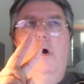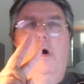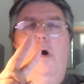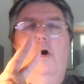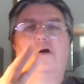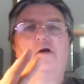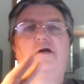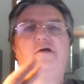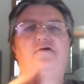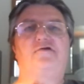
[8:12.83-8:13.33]

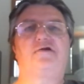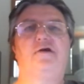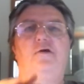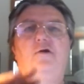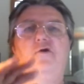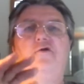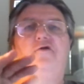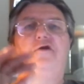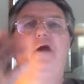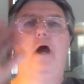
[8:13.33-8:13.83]
are
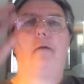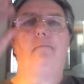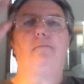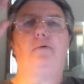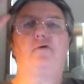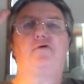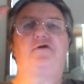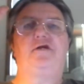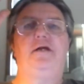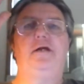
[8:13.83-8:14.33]
considered the
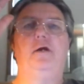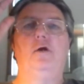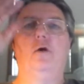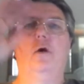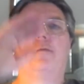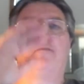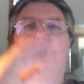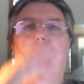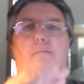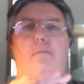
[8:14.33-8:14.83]
upper tier
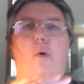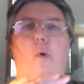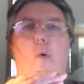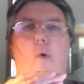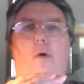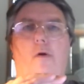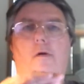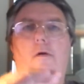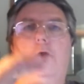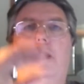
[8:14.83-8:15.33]
of the
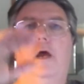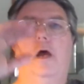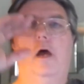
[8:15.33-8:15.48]
poor.